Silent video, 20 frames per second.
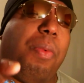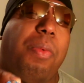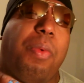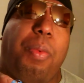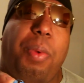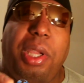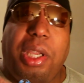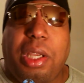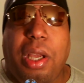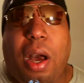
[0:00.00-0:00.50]

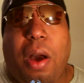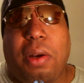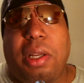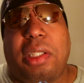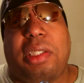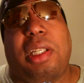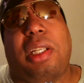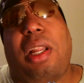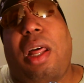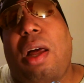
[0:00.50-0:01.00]
When we called
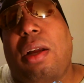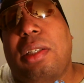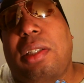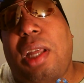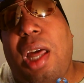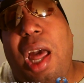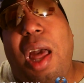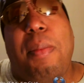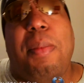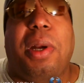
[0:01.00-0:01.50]
this a long
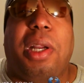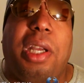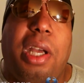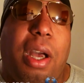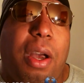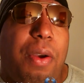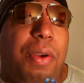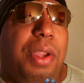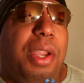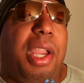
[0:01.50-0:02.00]
time
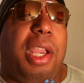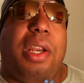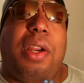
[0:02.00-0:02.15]
ago,